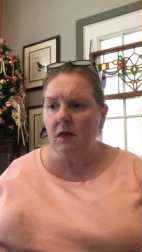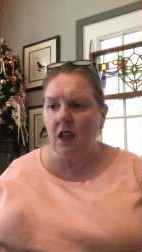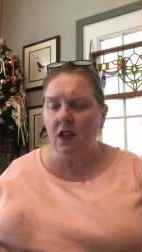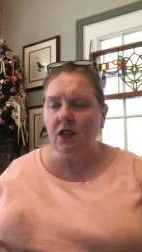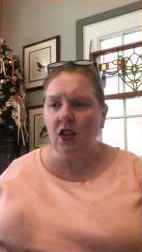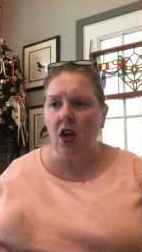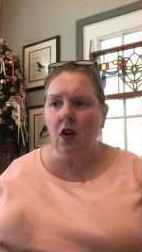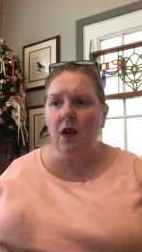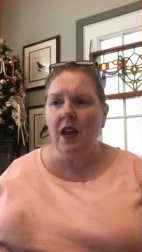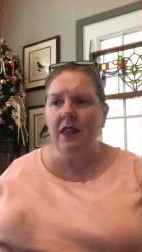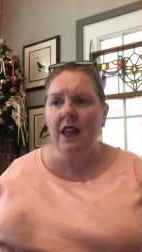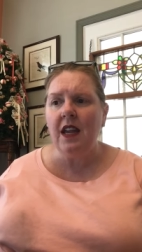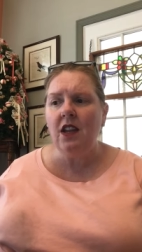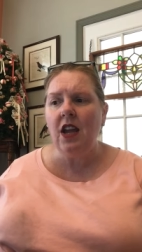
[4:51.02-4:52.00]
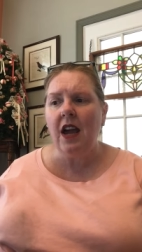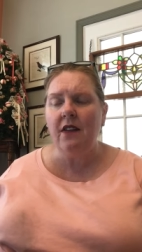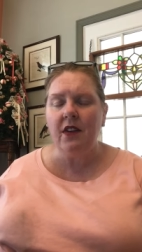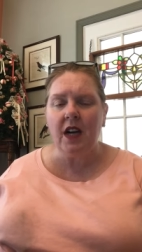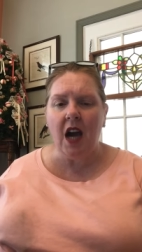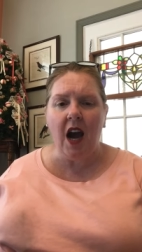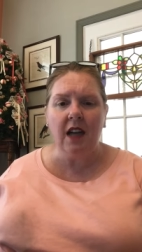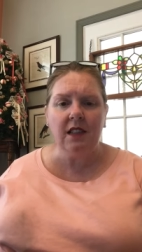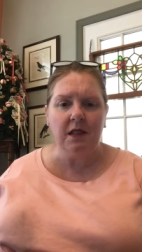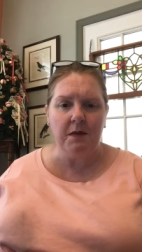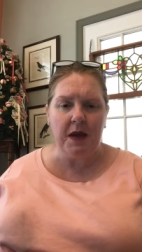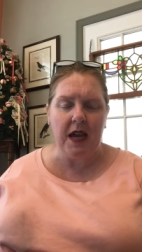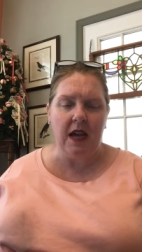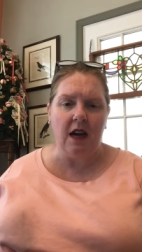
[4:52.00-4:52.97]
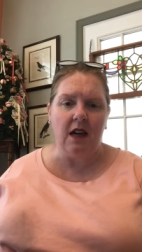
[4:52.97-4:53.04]
So, and then you have a
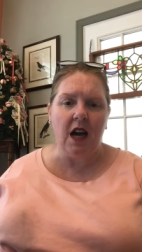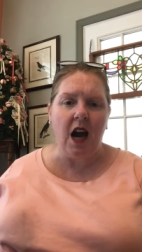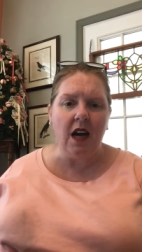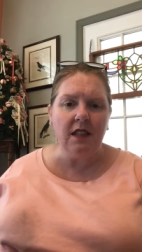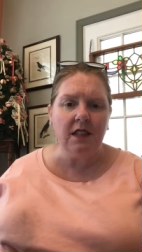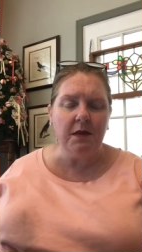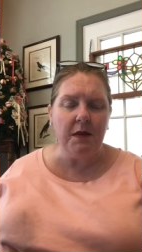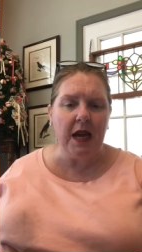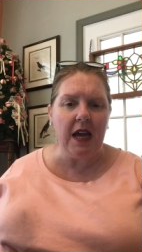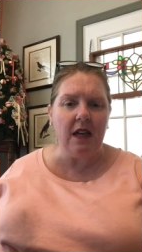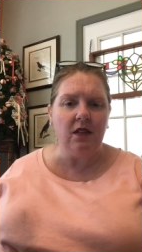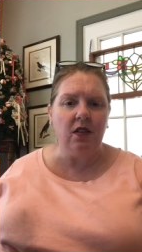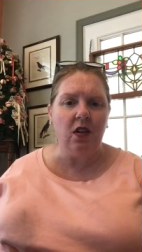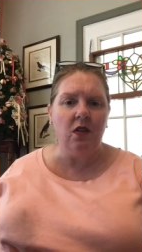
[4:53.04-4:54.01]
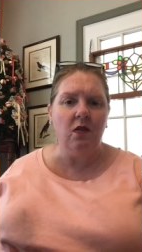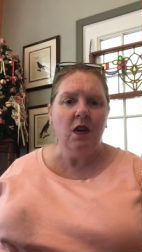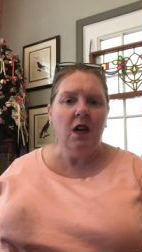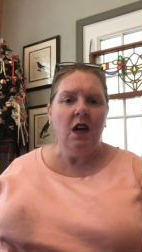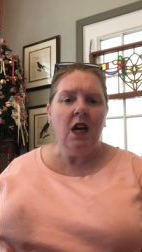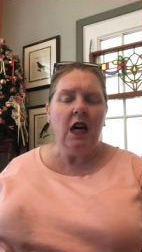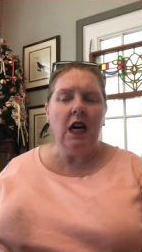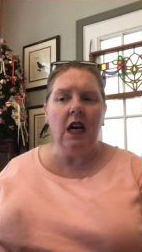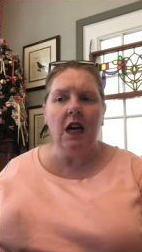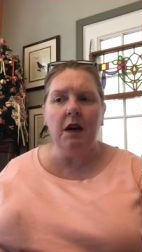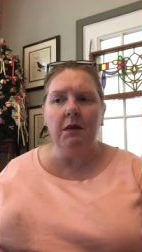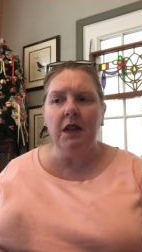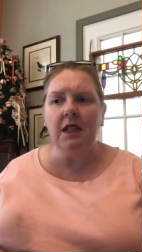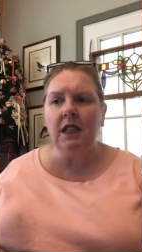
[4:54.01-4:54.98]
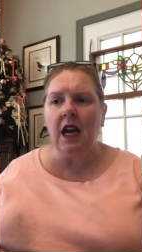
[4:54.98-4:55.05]
consommé. So
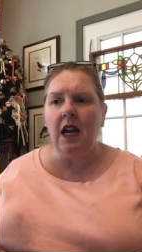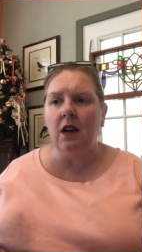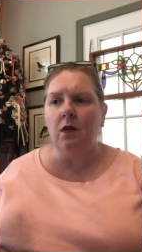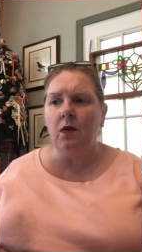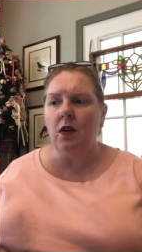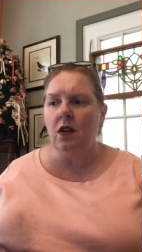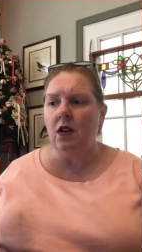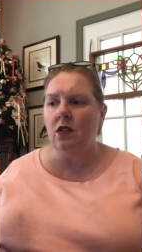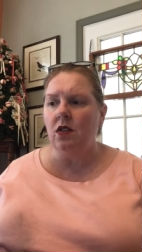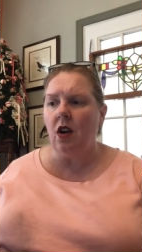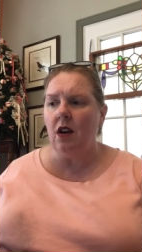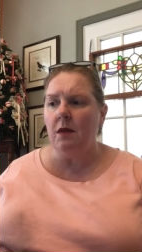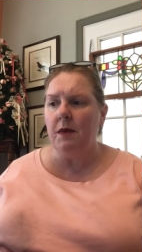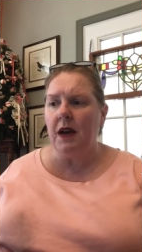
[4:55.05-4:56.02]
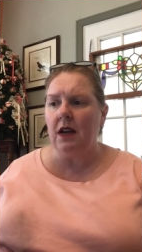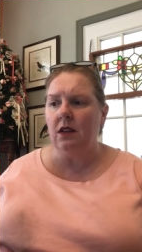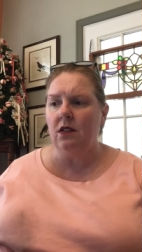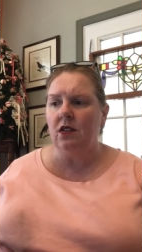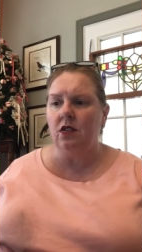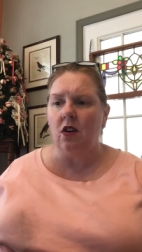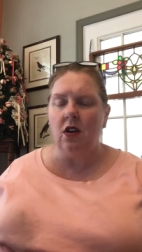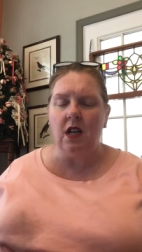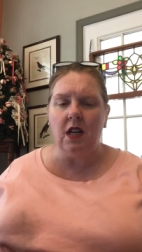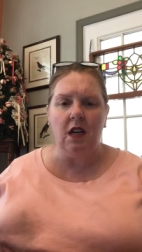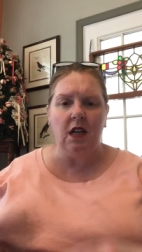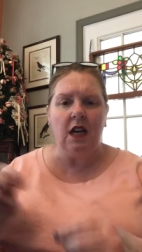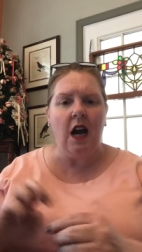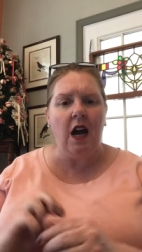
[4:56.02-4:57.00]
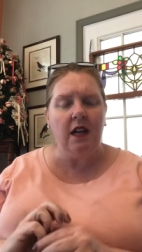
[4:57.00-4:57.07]
we're going to talk about starting a
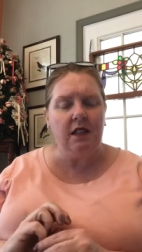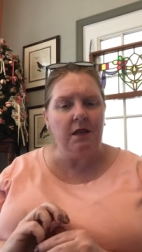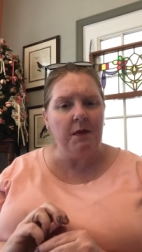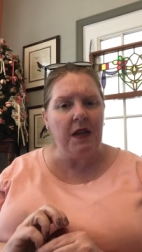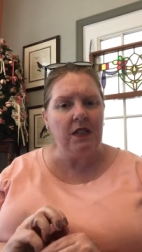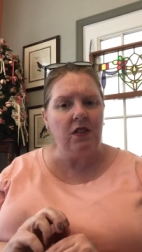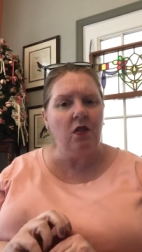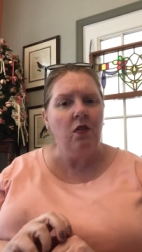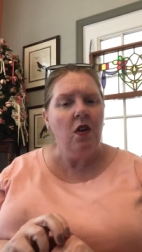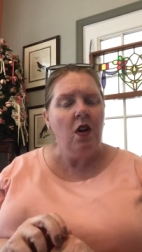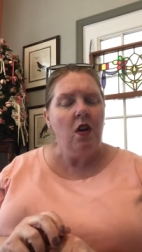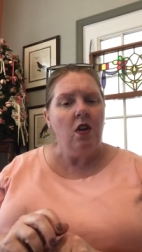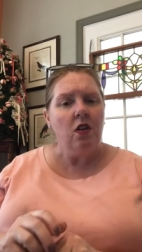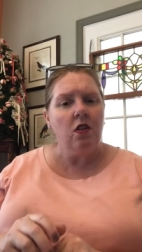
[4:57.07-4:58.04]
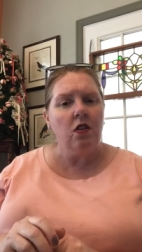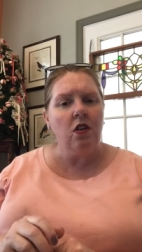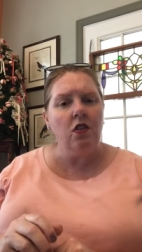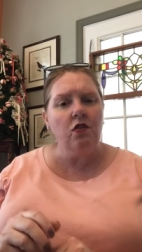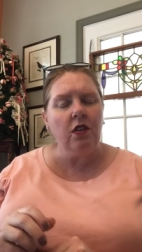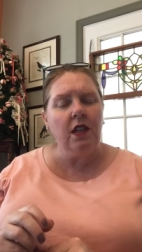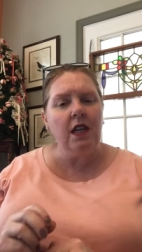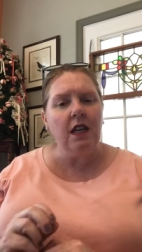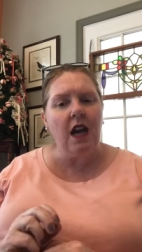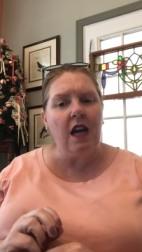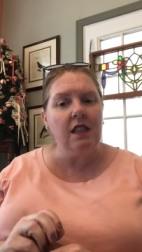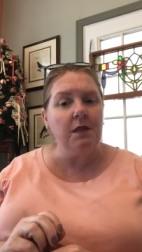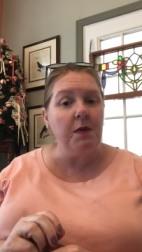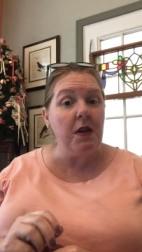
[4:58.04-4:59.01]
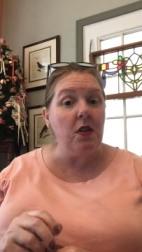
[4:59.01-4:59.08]
consommé. So usually a
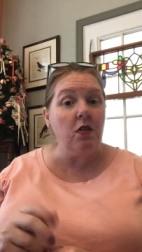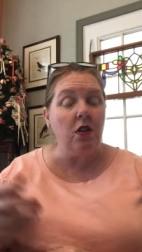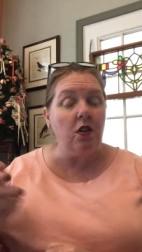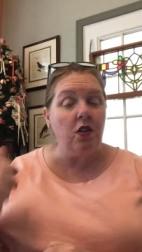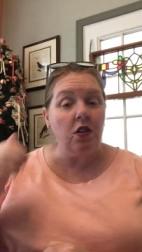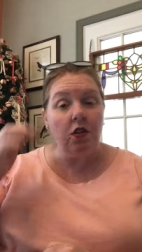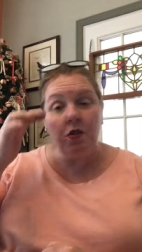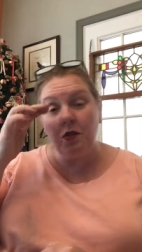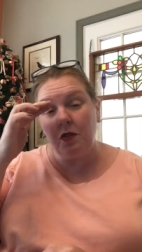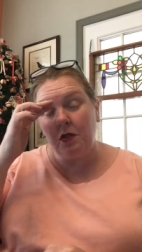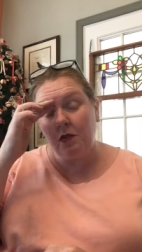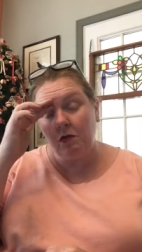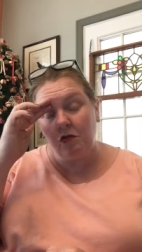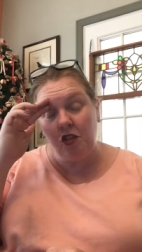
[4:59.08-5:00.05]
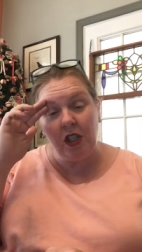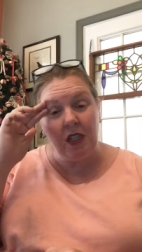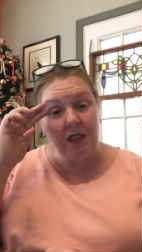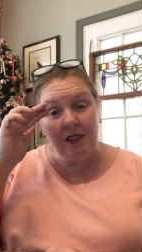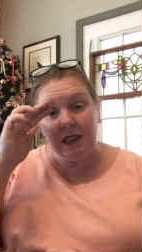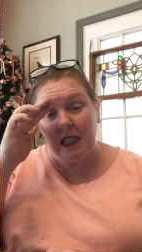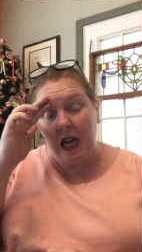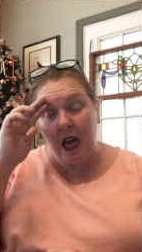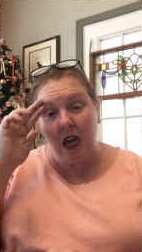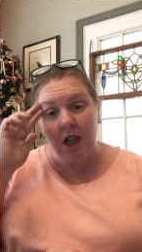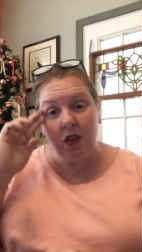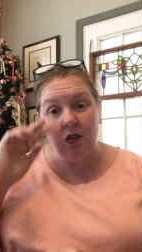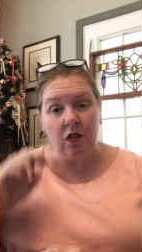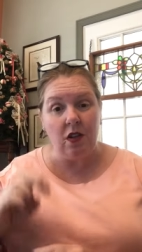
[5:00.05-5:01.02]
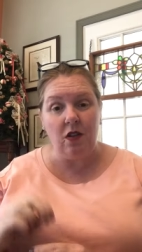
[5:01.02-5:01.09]
consommé, you can use chicken stock,
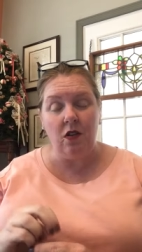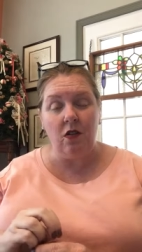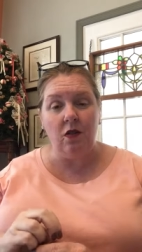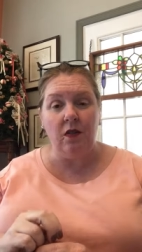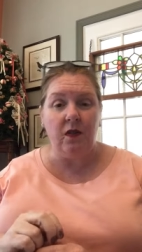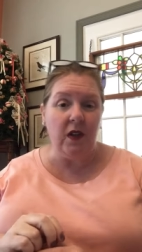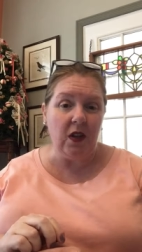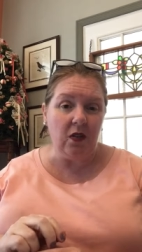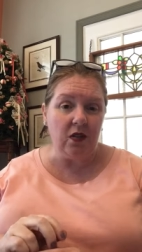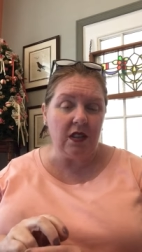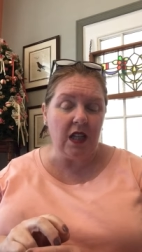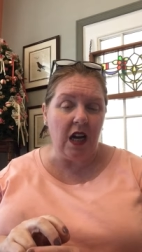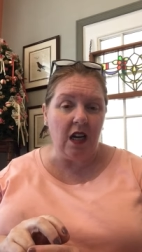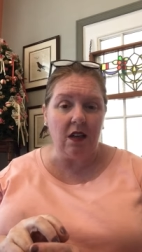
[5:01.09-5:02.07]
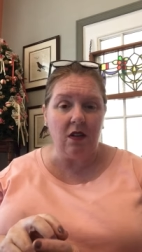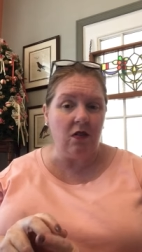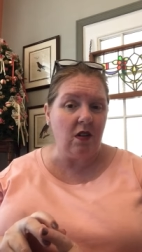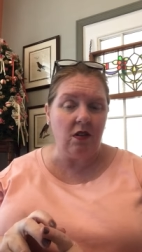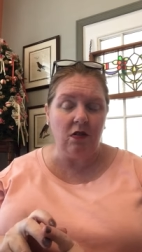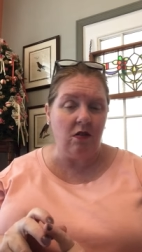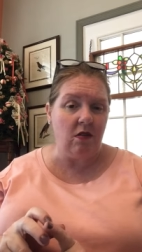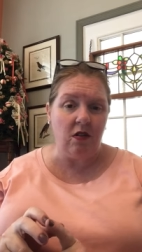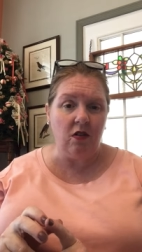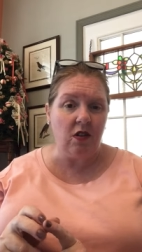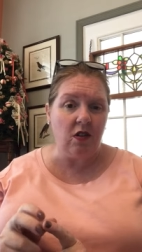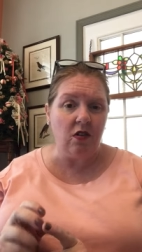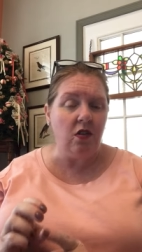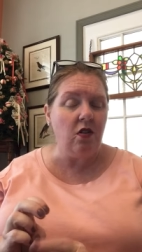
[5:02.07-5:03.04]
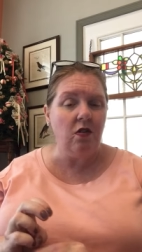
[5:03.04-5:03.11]
you can use veal stock, you
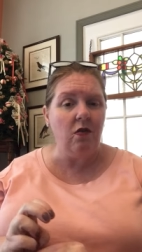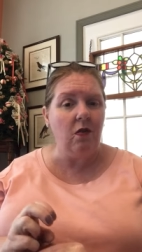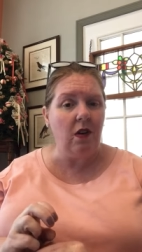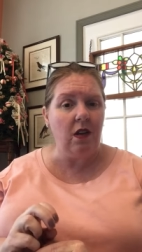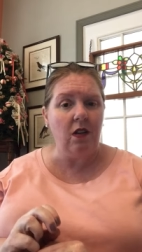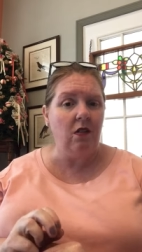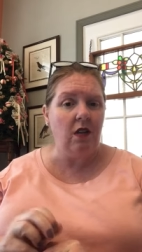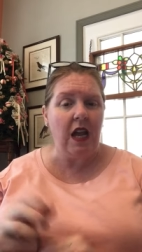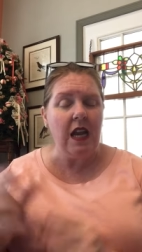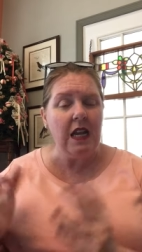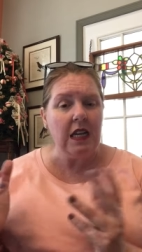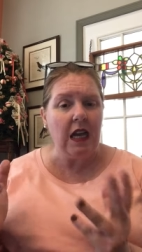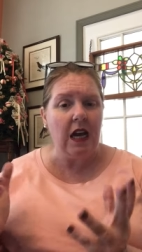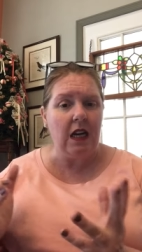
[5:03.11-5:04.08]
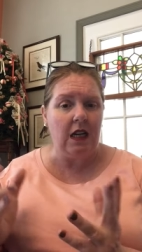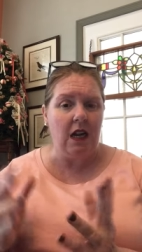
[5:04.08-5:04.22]
can do any kind of